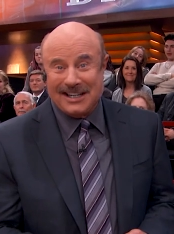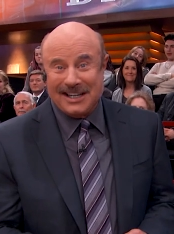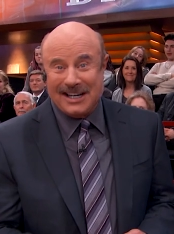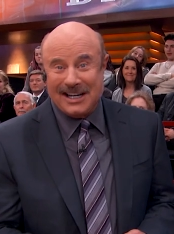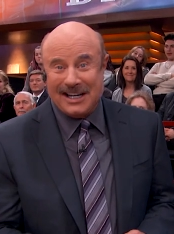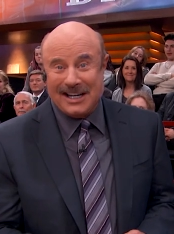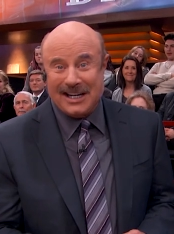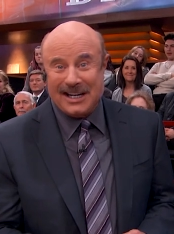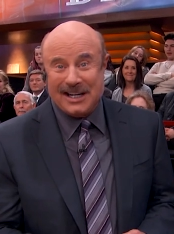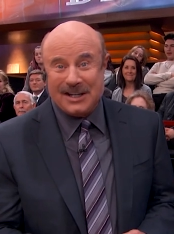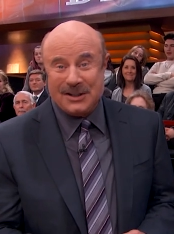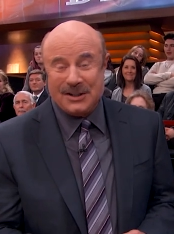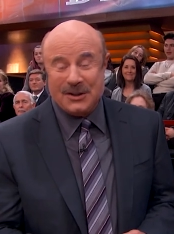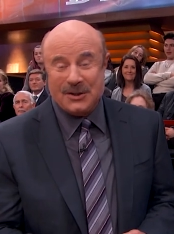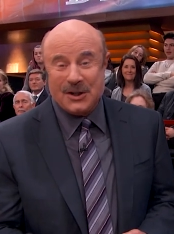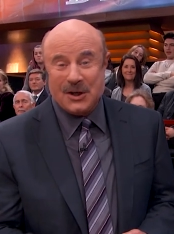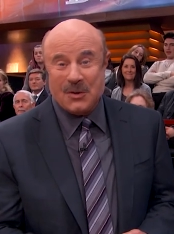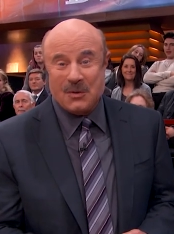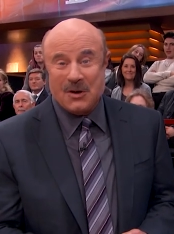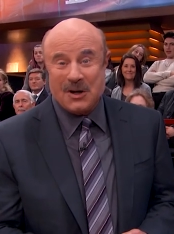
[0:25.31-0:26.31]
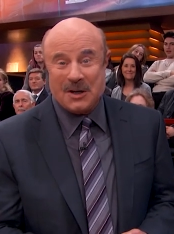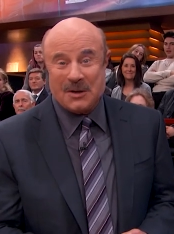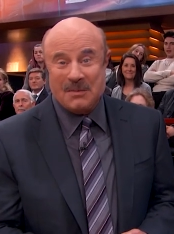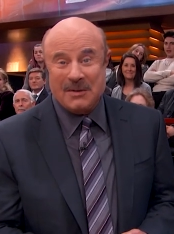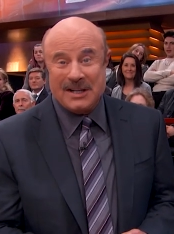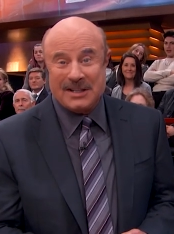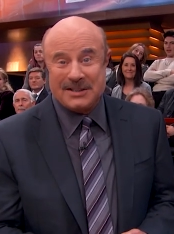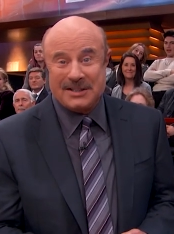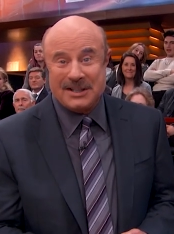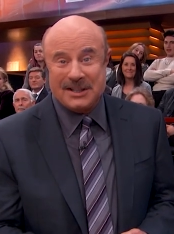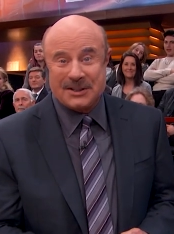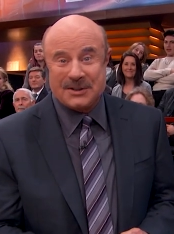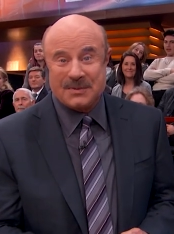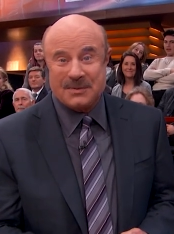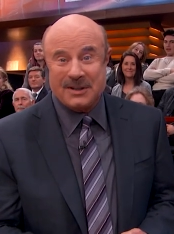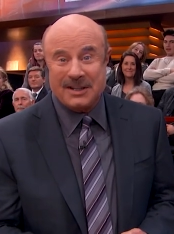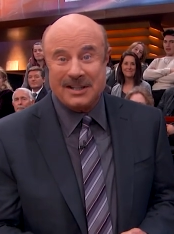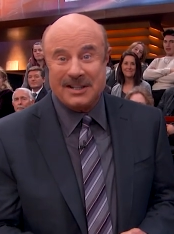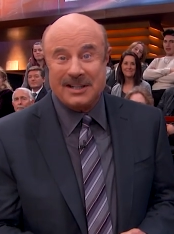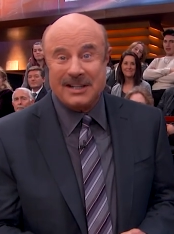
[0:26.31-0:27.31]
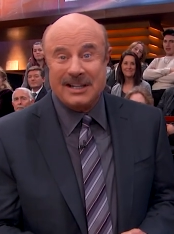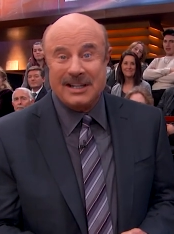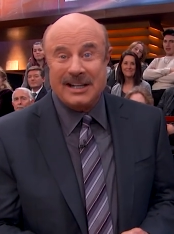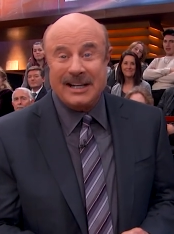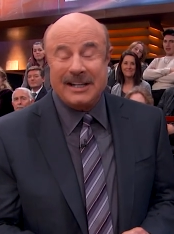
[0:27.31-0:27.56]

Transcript: You don't want to miss this one.